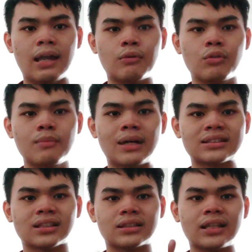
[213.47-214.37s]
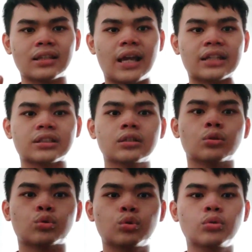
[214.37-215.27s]
And we must take the action
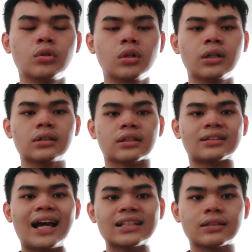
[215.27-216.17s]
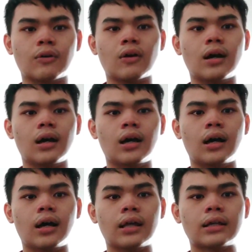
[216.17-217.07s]
to do the task
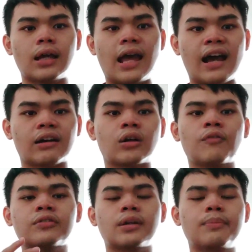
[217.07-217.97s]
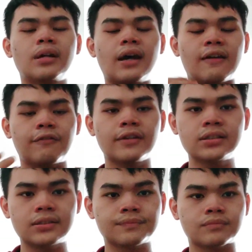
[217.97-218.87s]
and comfortable at
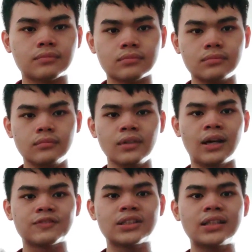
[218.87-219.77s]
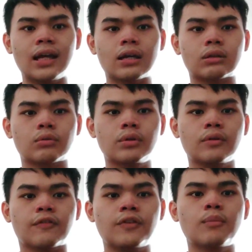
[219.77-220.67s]
first. After that, we
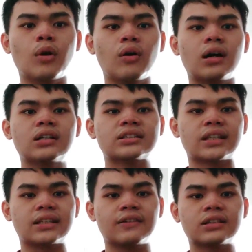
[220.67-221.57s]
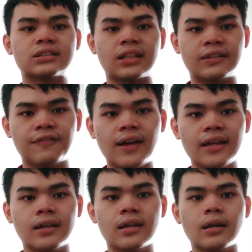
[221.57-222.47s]
will feel more
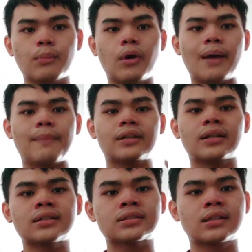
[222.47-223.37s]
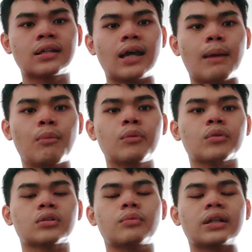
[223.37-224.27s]
satisfied, more happiness, and more
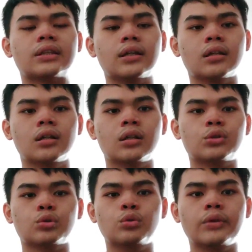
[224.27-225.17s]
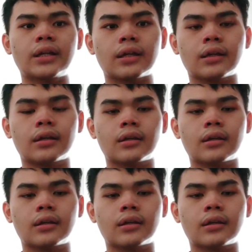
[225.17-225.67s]
motivated to do it.